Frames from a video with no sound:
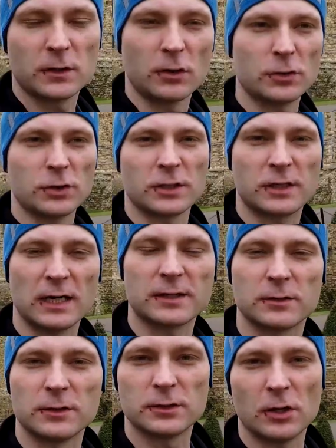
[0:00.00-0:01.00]
Colchester
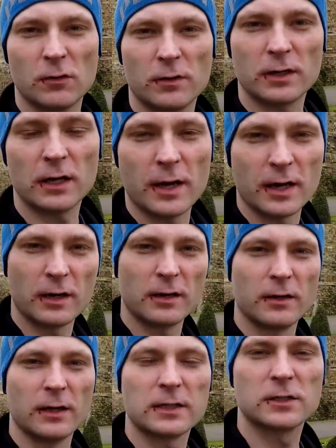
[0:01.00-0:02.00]
Castle is over,
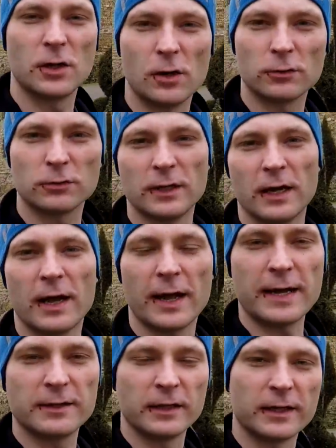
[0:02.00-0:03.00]
and let's go to the
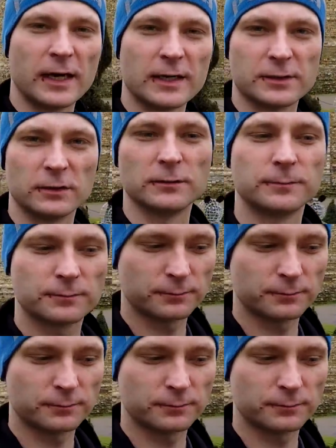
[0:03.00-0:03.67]
Hadleigh Castle.